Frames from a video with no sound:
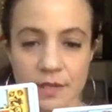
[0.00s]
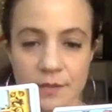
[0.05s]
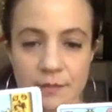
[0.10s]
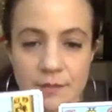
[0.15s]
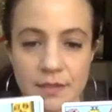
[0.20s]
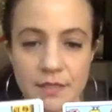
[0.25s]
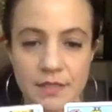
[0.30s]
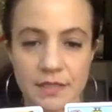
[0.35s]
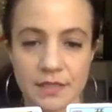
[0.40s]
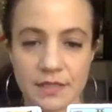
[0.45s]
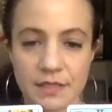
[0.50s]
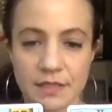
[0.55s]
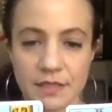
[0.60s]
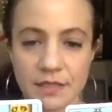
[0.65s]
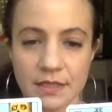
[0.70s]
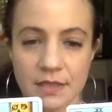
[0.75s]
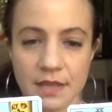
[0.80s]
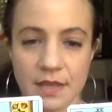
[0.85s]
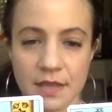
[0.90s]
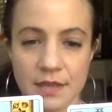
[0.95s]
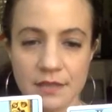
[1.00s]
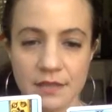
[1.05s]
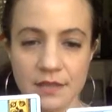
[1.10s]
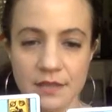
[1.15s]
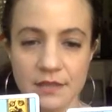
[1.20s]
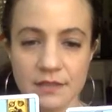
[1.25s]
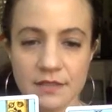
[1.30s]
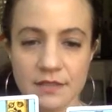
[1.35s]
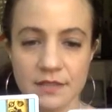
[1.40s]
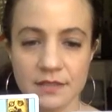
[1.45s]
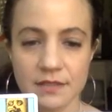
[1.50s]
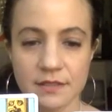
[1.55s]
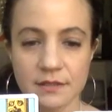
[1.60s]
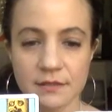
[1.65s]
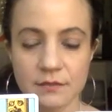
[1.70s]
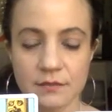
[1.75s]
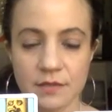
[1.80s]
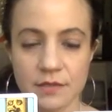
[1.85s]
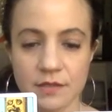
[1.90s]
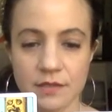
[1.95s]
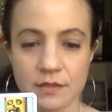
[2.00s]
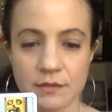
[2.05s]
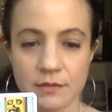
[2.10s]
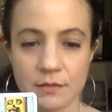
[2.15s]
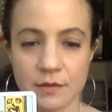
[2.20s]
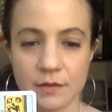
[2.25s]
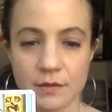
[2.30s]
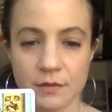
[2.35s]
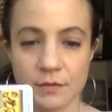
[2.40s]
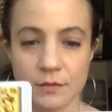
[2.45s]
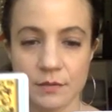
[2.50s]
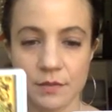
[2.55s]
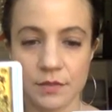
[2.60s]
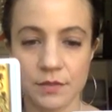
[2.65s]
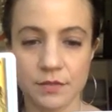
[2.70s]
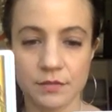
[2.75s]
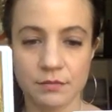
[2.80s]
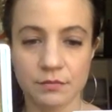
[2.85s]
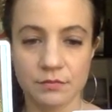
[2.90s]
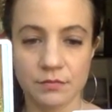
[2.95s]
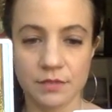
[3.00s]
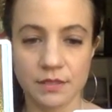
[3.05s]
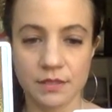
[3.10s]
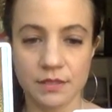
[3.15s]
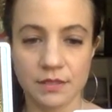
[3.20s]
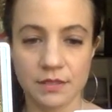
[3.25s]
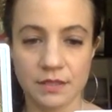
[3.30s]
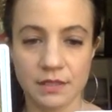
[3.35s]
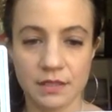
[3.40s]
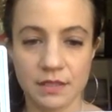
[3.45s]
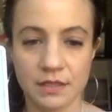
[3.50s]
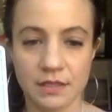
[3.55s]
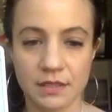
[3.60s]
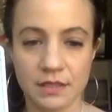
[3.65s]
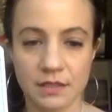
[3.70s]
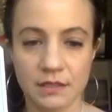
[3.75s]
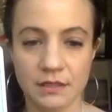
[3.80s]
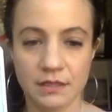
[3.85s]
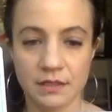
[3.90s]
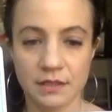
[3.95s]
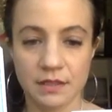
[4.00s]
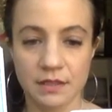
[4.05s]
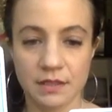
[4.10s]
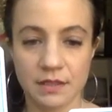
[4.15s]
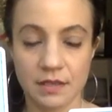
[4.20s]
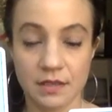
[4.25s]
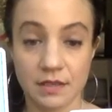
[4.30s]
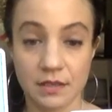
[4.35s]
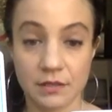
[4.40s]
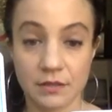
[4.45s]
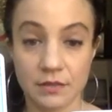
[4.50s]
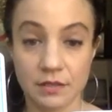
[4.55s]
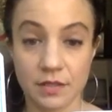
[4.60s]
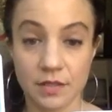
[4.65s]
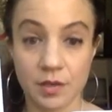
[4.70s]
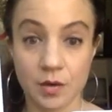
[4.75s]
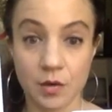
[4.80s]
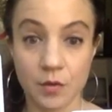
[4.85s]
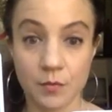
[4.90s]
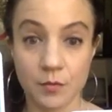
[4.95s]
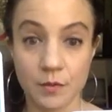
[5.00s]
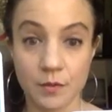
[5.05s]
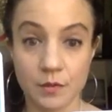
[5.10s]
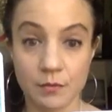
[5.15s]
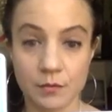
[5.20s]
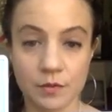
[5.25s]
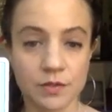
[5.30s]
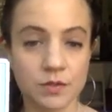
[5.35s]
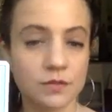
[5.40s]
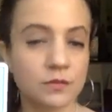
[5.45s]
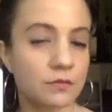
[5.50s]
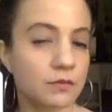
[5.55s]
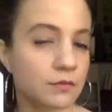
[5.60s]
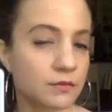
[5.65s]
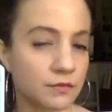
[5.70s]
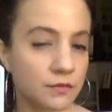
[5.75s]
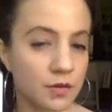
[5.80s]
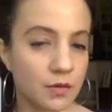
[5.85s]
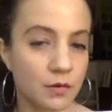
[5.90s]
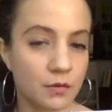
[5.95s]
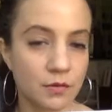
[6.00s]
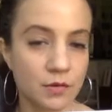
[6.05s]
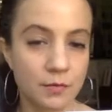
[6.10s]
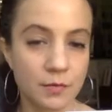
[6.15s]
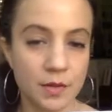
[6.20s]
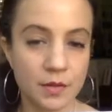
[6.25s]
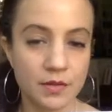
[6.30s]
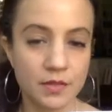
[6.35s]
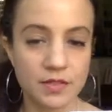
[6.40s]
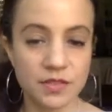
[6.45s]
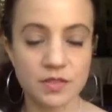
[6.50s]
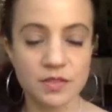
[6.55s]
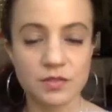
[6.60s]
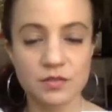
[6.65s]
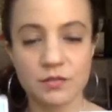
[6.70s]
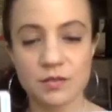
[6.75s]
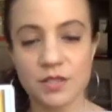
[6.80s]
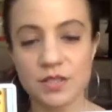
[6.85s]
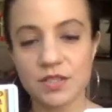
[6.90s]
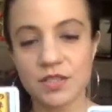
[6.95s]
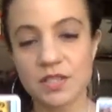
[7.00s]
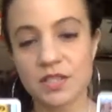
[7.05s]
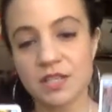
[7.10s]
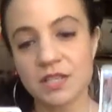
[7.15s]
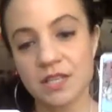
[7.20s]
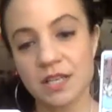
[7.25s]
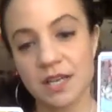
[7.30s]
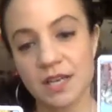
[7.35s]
But today I think I'll stick with, well, what's really out in the open, what's sort of known about the situation,